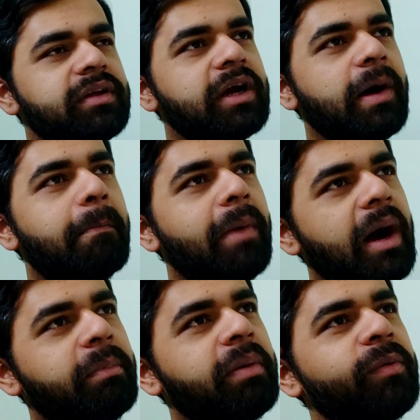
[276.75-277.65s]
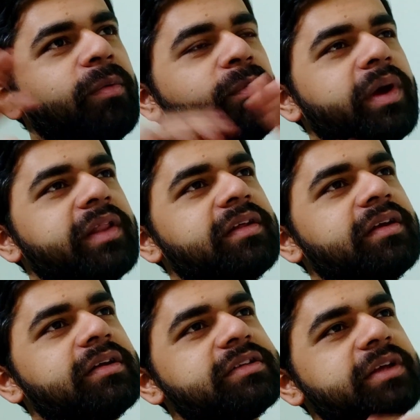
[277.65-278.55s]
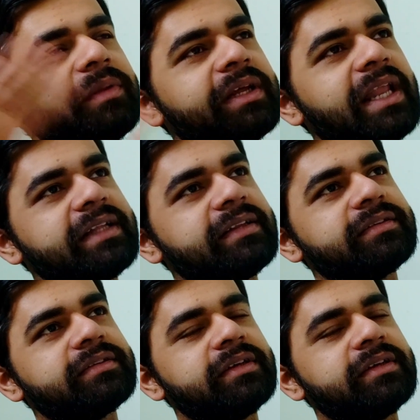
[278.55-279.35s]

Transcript: come up with something like this.